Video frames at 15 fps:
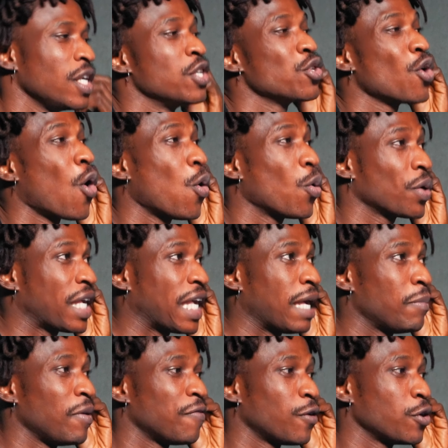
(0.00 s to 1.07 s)
it's okay
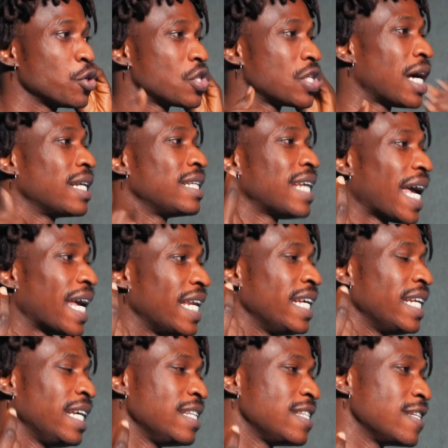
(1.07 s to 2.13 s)
before you start
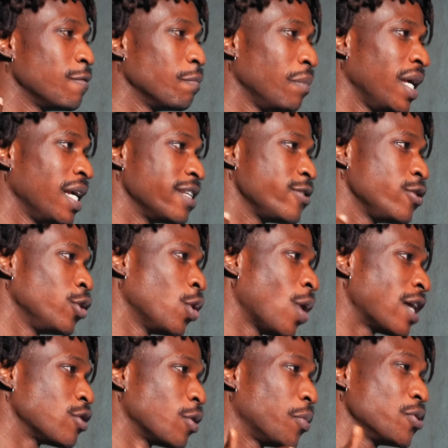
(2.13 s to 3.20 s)
dialing into mix, you know,
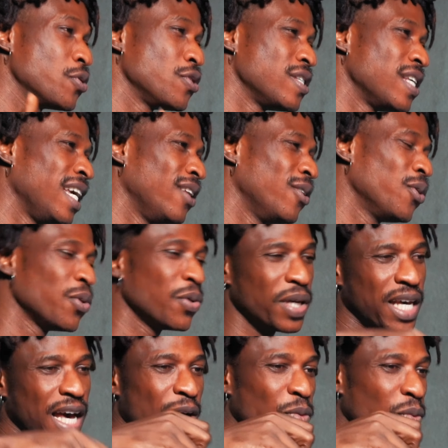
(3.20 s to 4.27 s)
as opposed to saying, oh, it
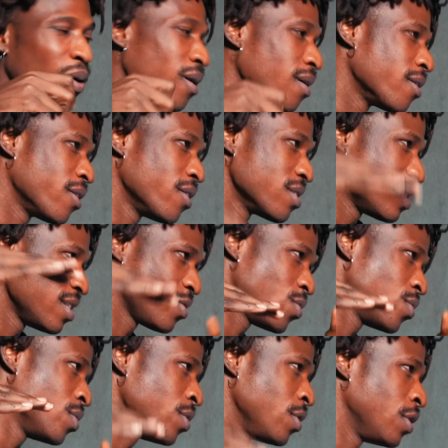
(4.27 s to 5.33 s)
can't work because it
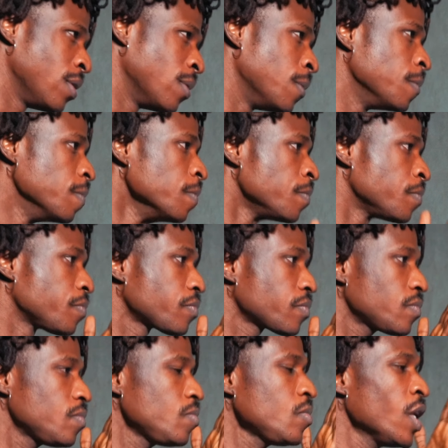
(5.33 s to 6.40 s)
will, you know.
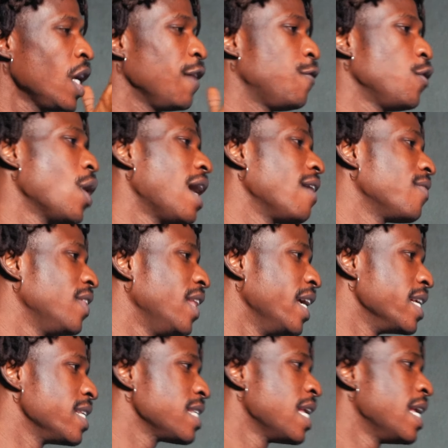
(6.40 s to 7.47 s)
If you have
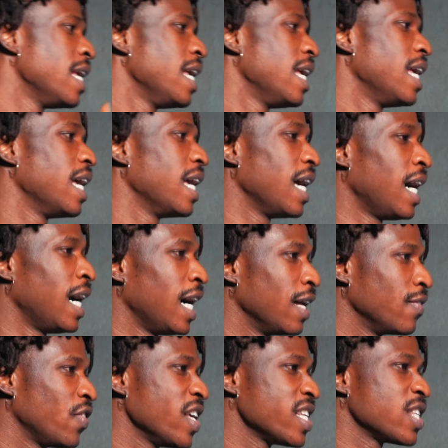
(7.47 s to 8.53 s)
this,
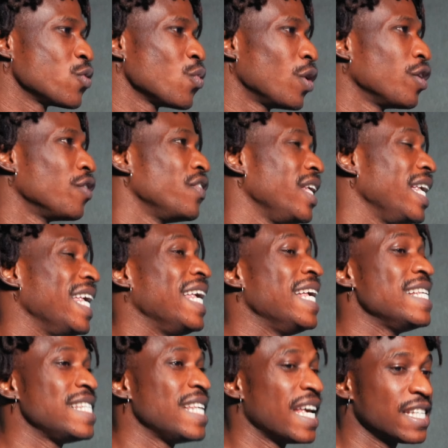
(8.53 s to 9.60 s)
this is one of the
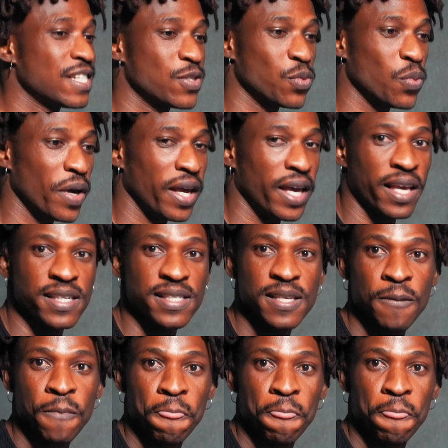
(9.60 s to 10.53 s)
easiest ways